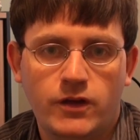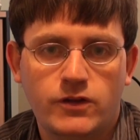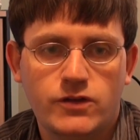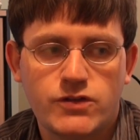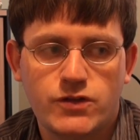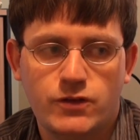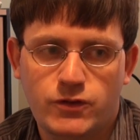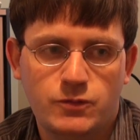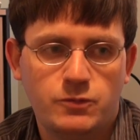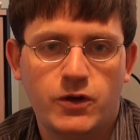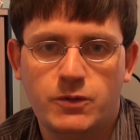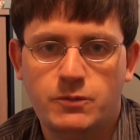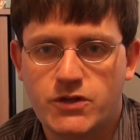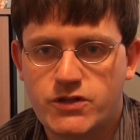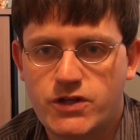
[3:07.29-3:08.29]
So you'd
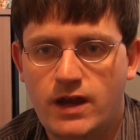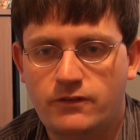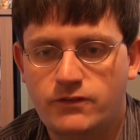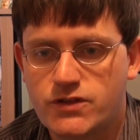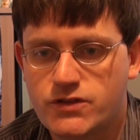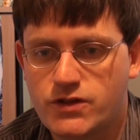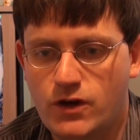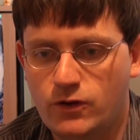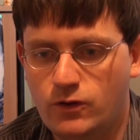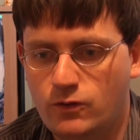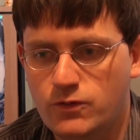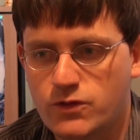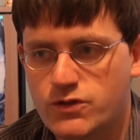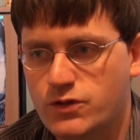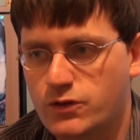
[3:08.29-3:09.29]
pretty much have to start
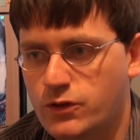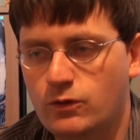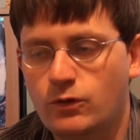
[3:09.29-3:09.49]
over. So your